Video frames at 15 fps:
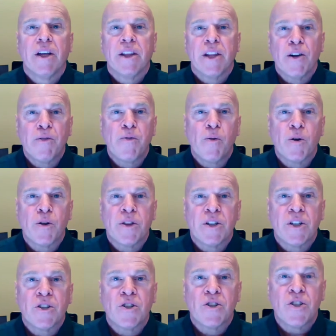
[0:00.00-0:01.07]
Therefore, the
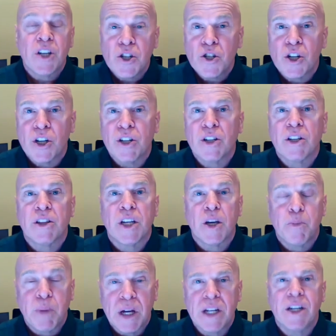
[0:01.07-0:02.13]
decision, the
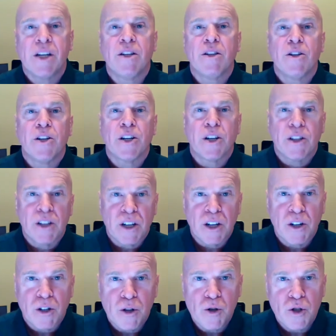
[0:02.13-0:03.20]
opinion, the
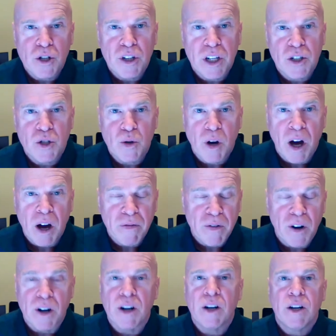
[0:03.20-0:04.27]
conclusion that you
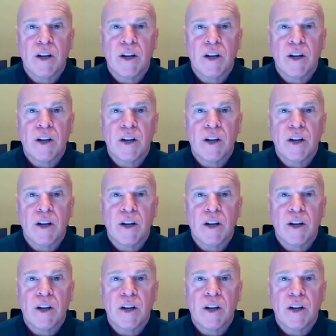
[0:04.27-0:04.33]
offer